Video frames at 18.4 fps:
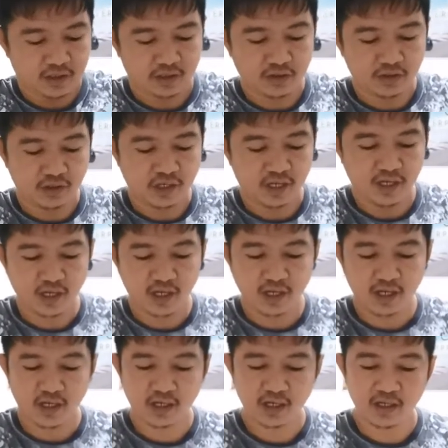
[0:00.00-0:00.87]
you
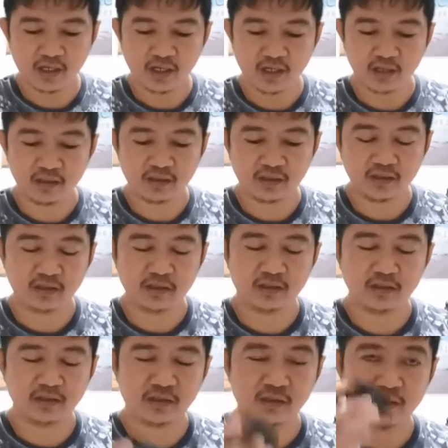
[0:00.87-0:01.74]
get
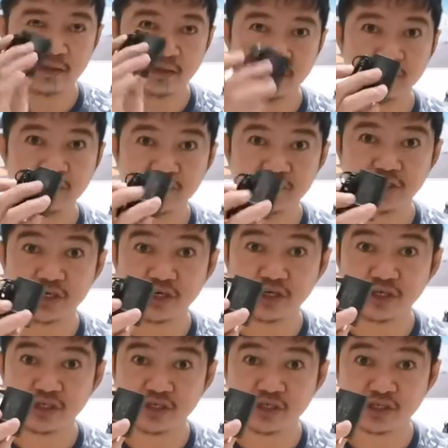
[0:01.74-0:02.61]
the
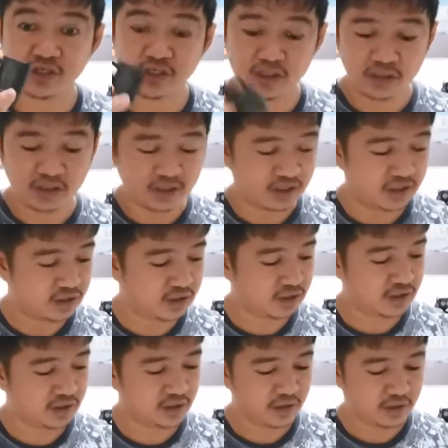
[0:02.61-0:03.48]
charger,
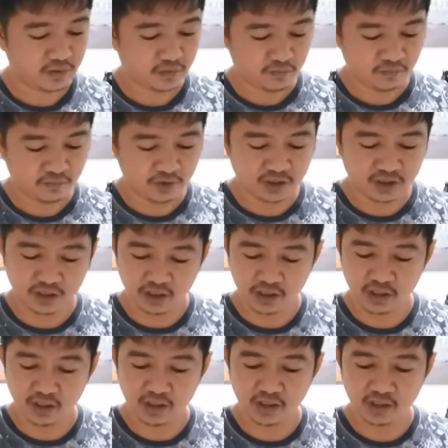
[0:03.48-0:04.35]
which
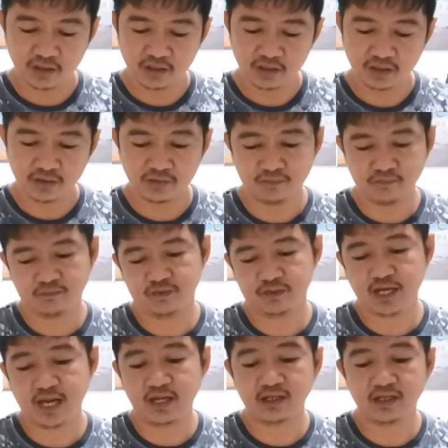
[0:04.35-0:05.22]
is
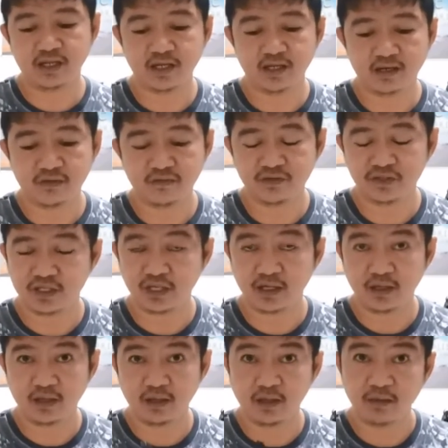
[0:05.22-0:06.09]
sadly enough
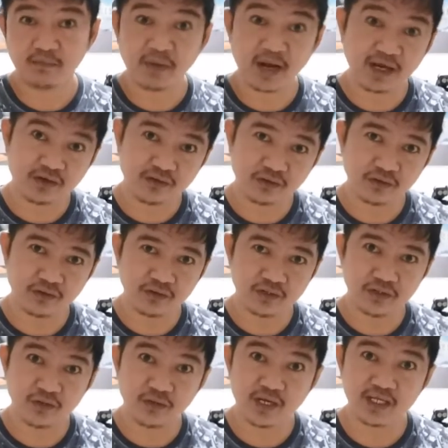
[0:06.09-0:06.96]
still micro
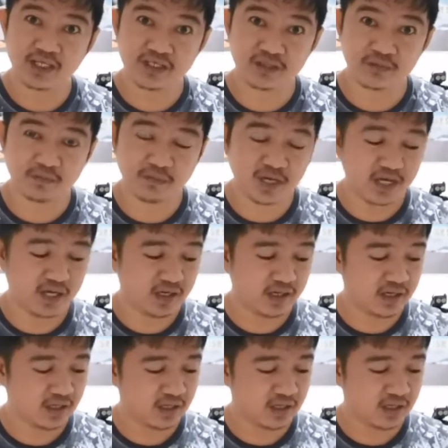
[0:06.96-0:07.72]
USB,